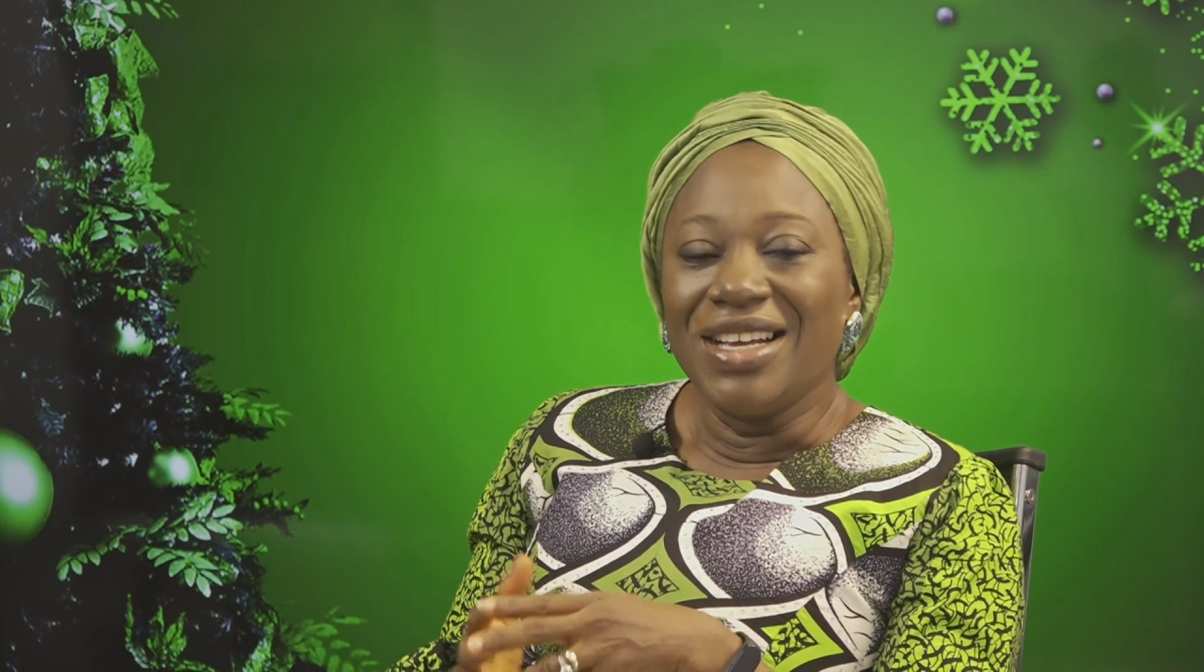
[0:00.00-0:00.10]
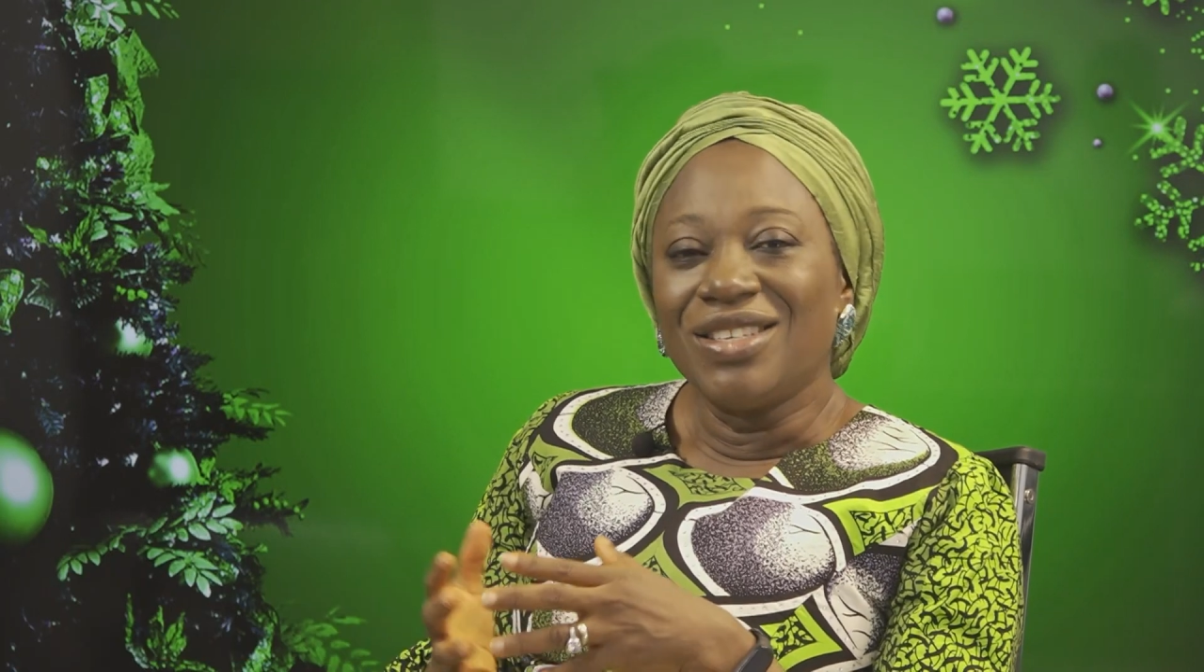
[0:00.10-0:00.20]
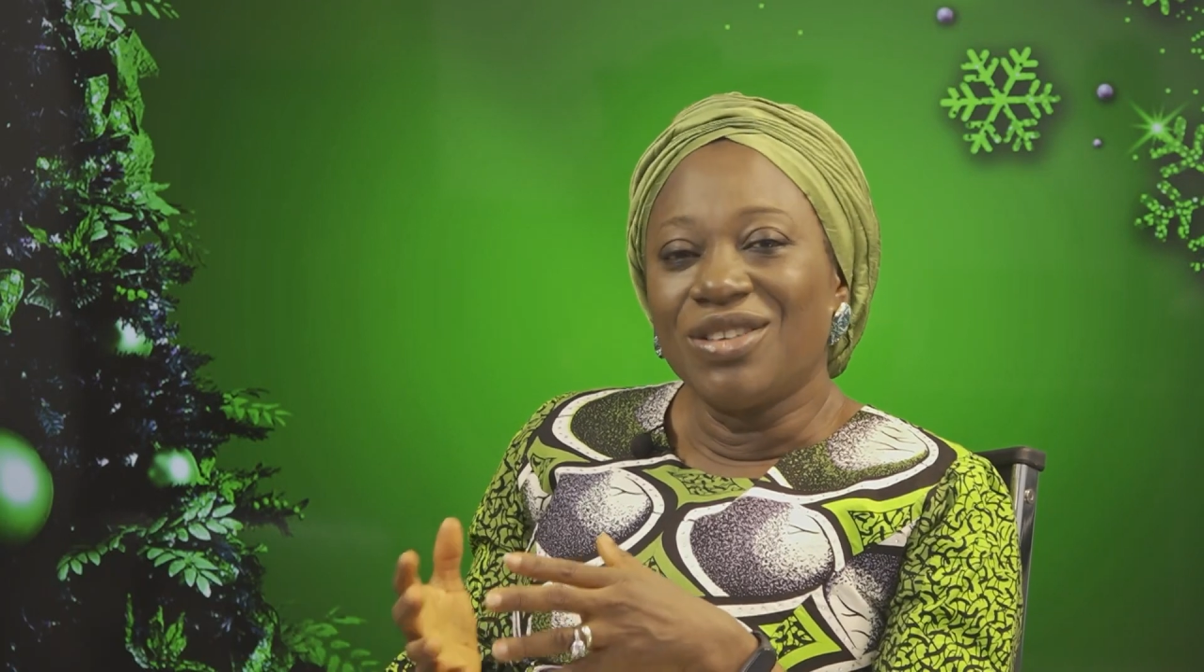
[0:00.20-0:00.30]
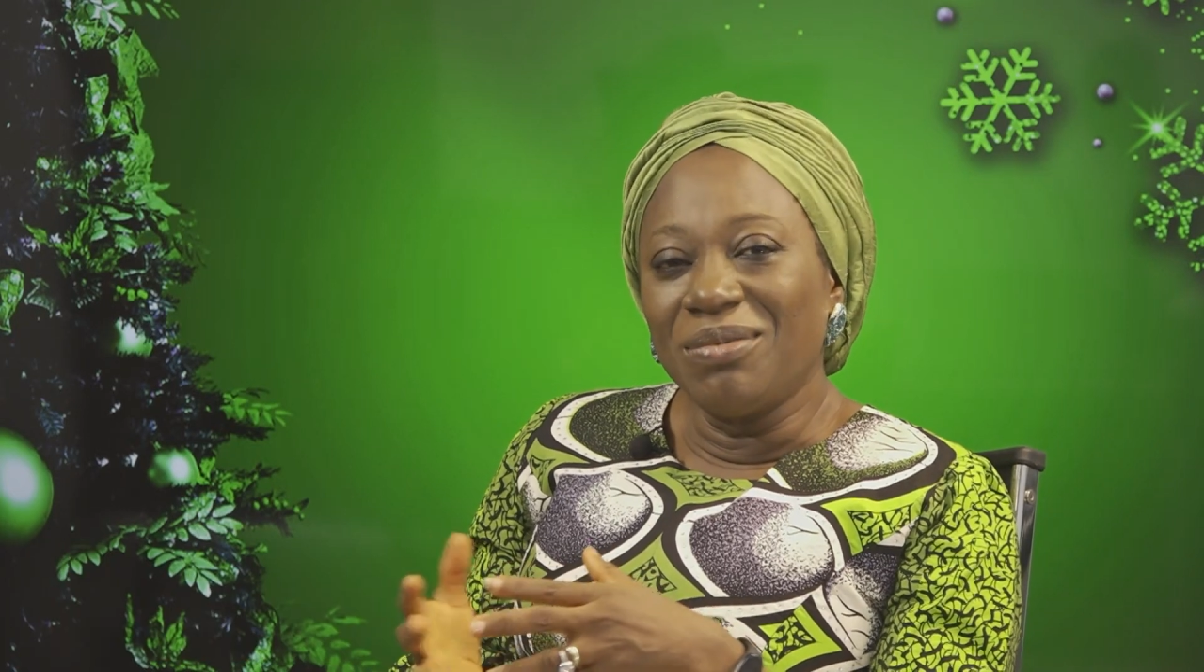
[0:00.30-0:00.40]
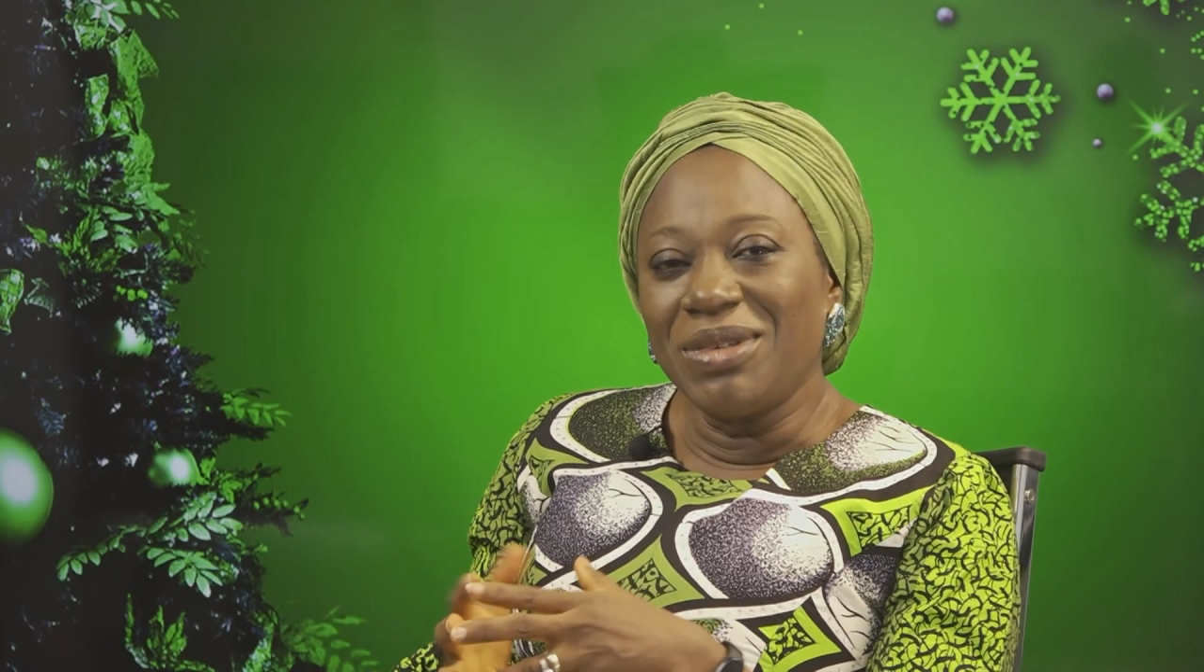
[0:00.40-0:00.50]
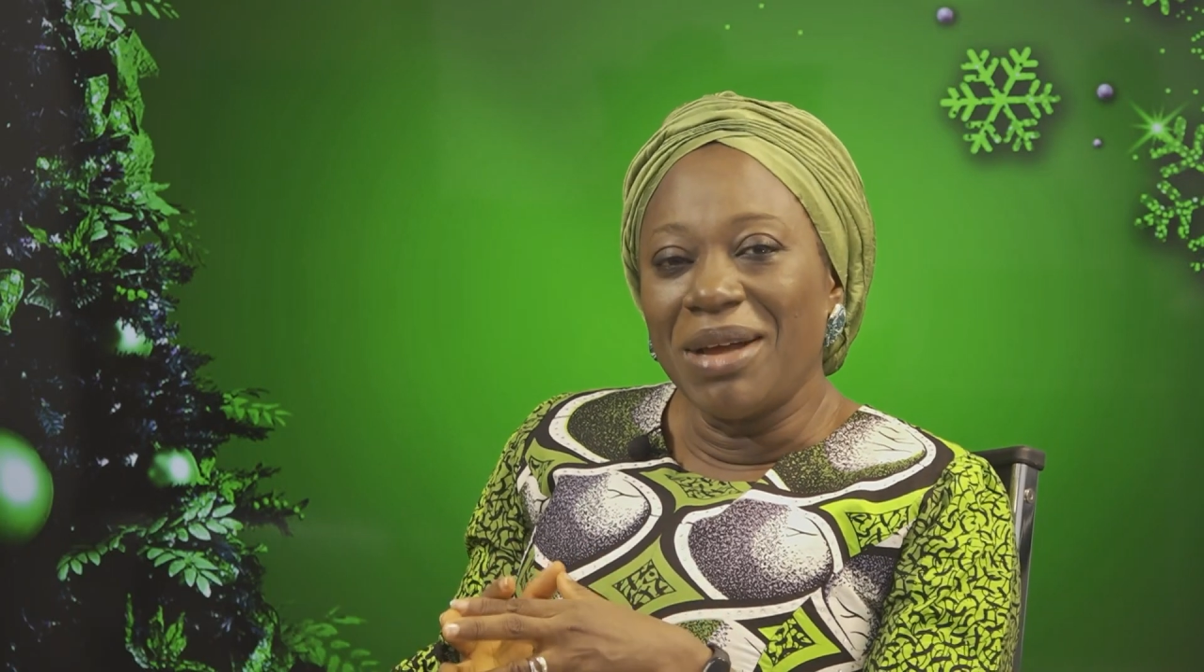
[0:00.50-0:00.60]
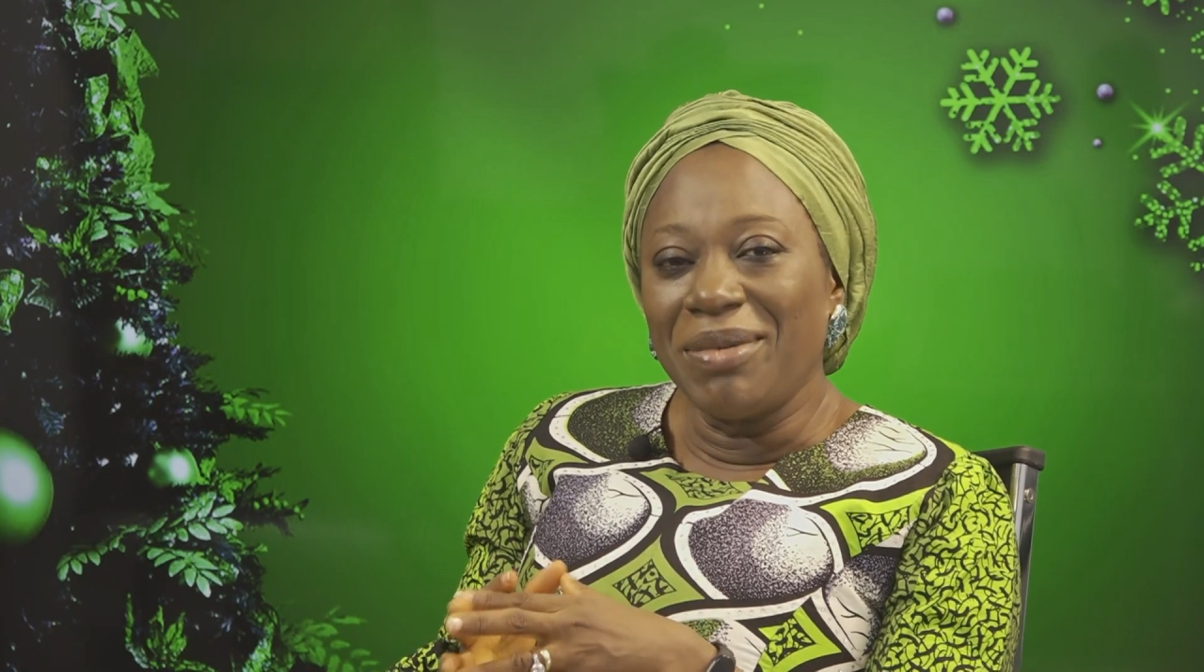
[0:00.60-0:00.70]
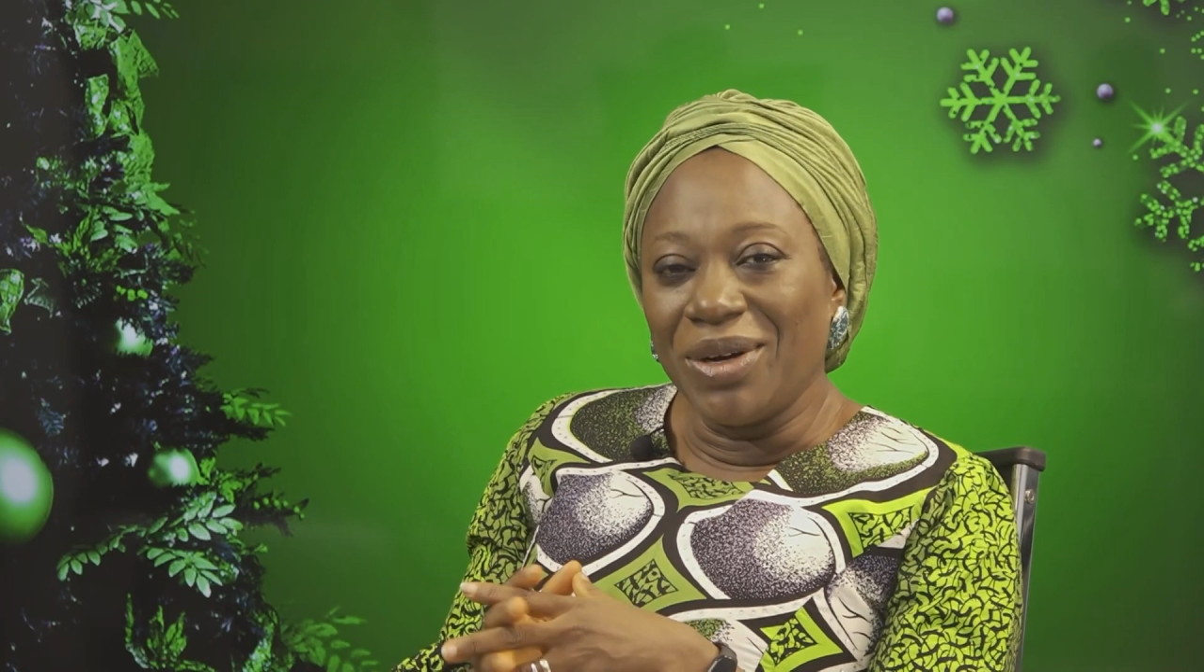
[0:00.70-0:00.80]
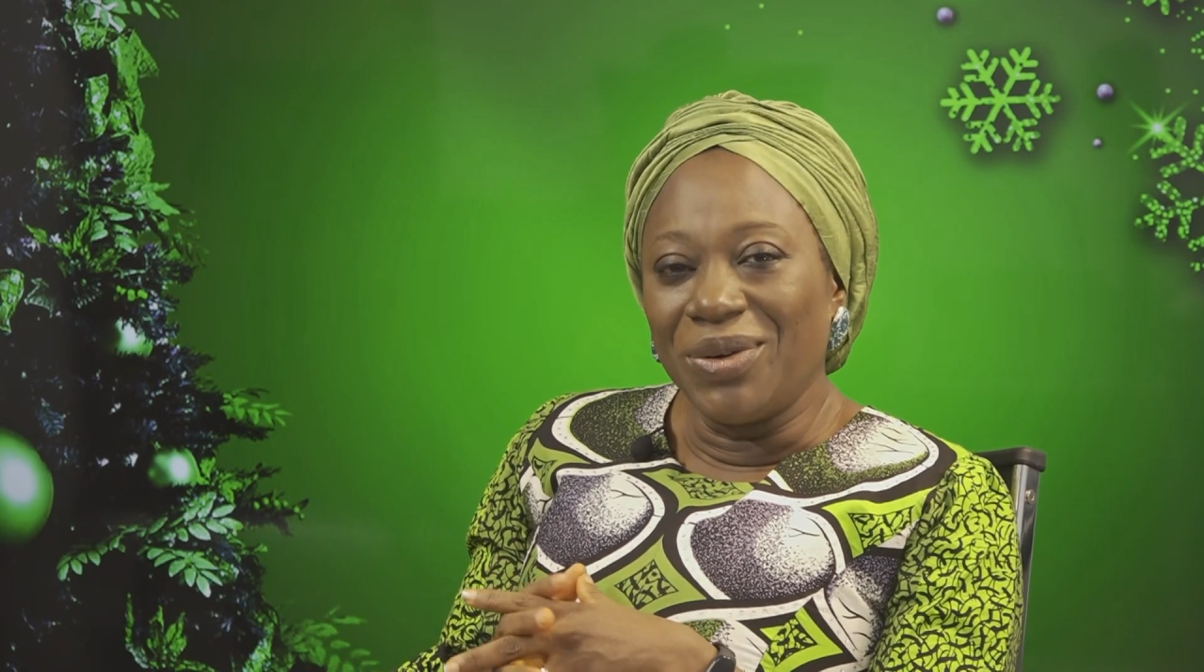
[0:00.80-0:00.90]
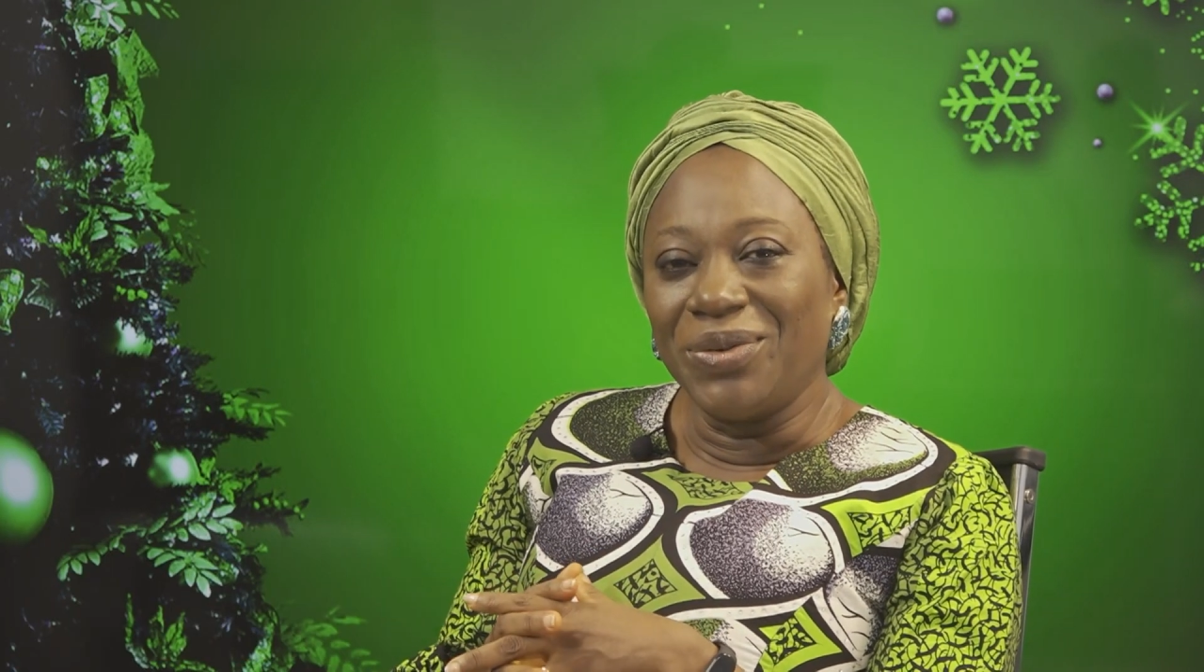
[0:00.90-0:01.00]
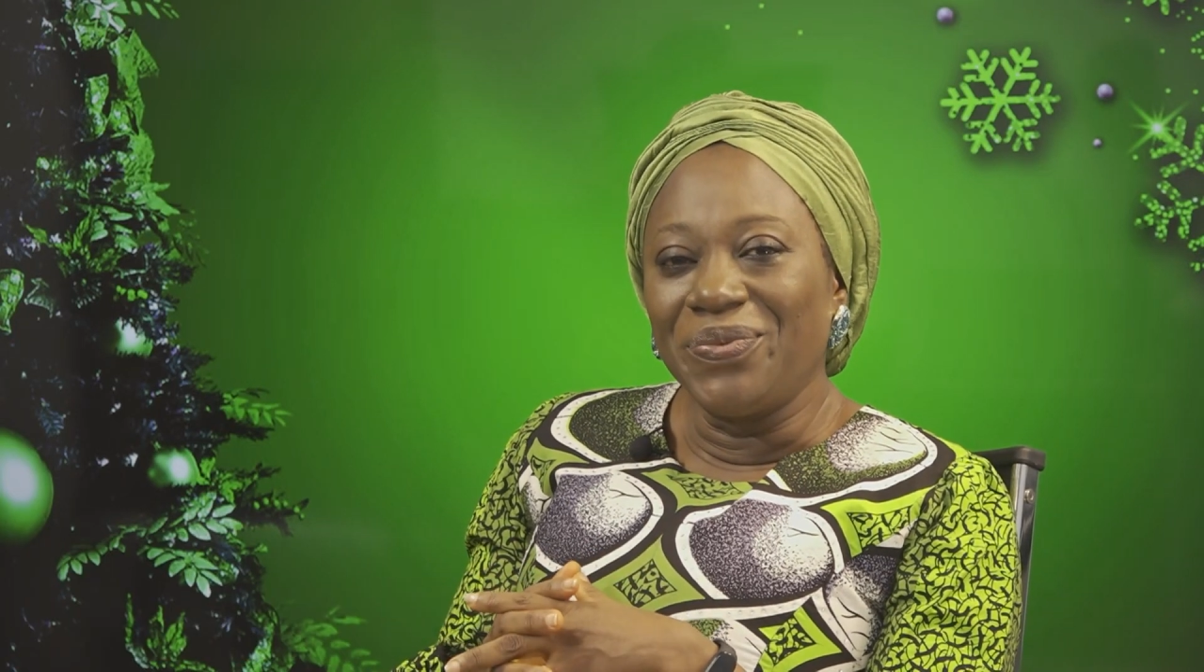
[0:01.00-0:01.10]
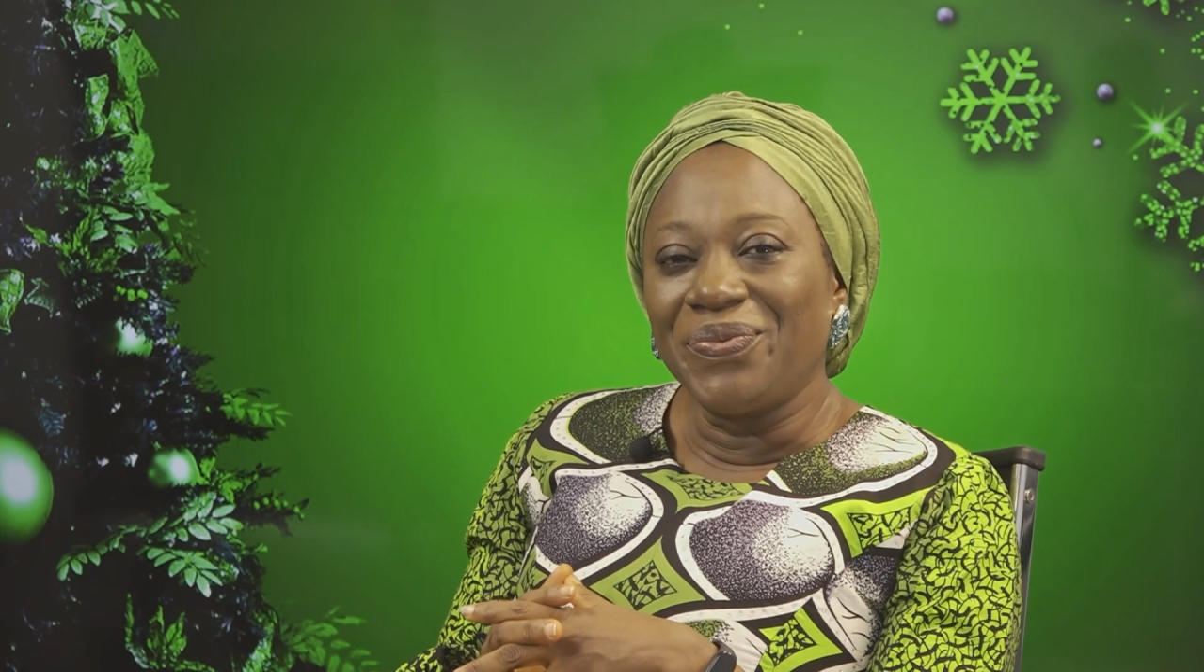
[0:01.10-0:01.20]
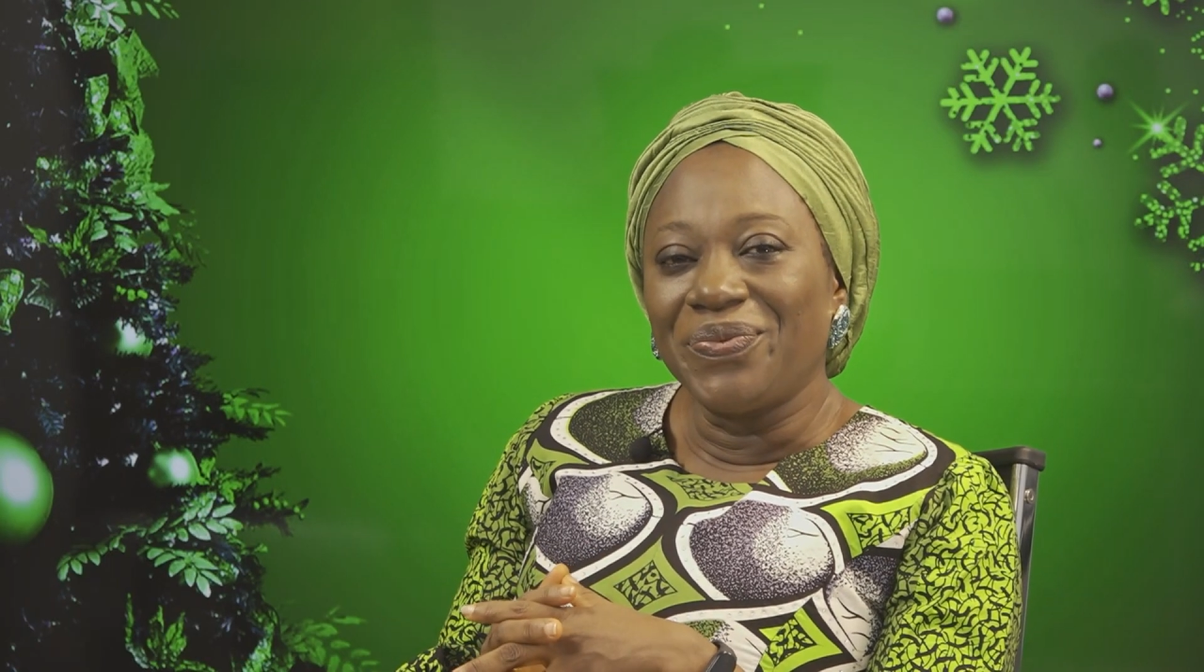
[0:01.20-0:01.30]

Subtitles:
Some time ago,